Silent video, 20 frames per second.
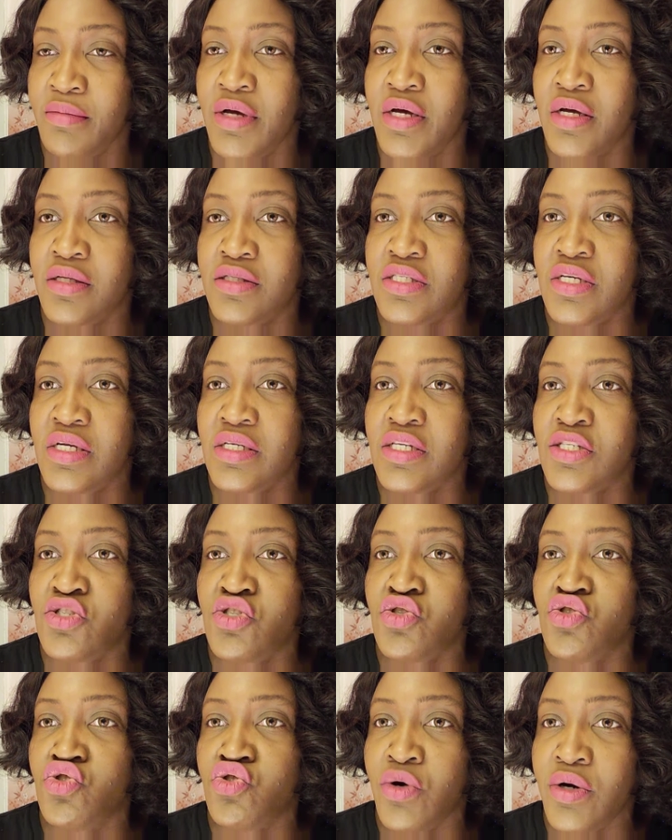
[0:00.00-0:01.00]
attended
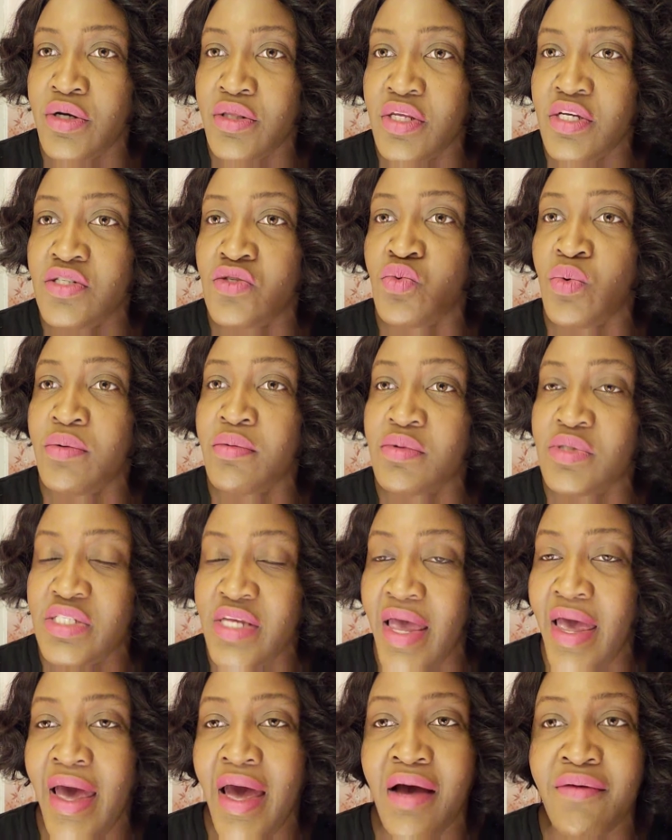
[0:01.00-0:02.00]
to drug these women to
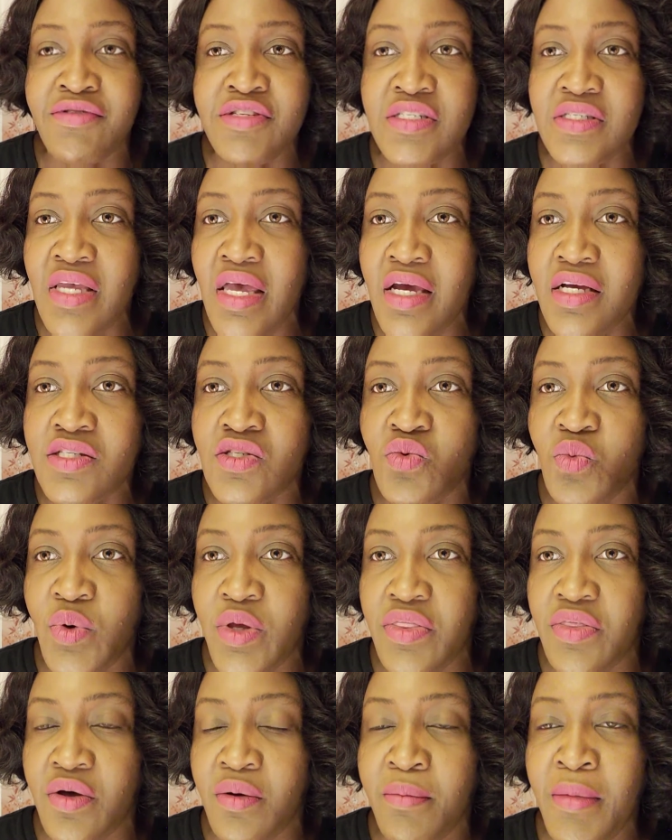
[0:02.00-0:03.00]
have sex
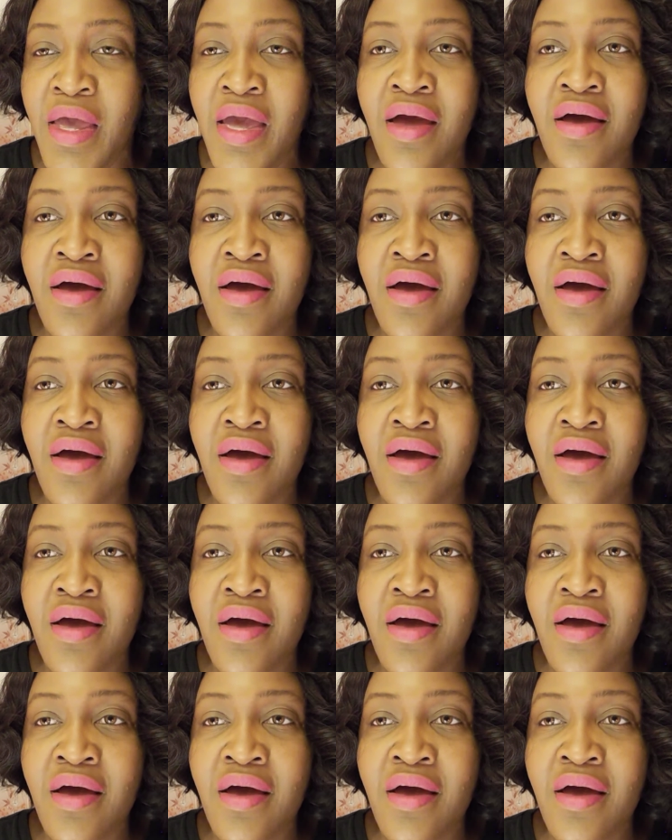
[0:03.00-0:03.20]
with them.